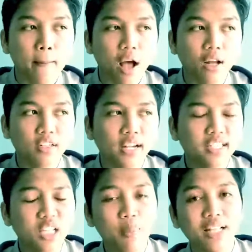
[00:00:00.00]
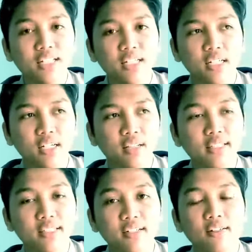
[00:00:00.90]
underestimate the
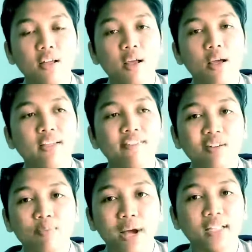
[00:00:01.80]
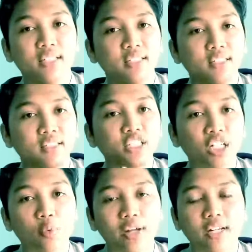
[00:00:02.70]
lesson given by the
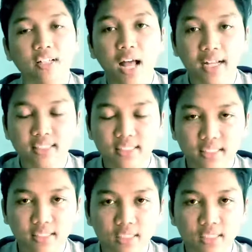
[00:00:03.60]
teacher when in class.